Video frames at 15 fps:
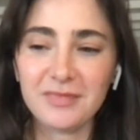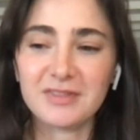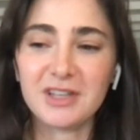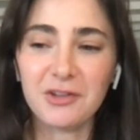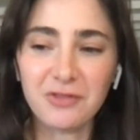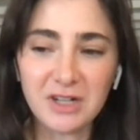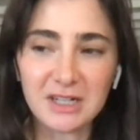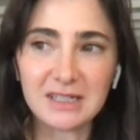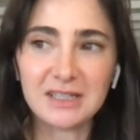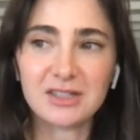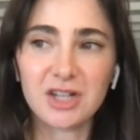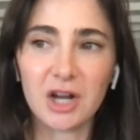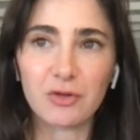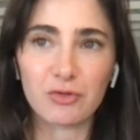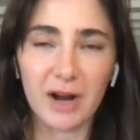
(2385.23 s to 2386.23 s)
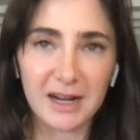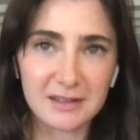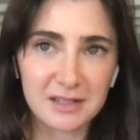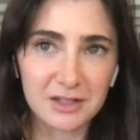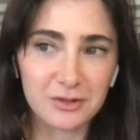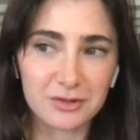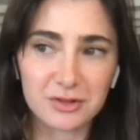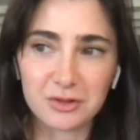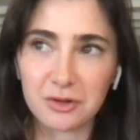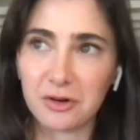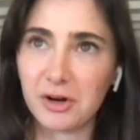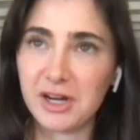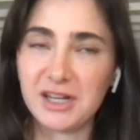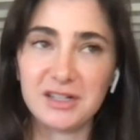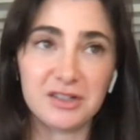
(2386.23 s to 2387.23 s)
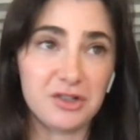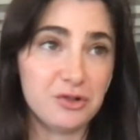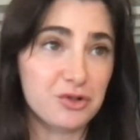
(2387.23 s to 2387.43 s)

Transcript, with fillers: definitely start writing your stories.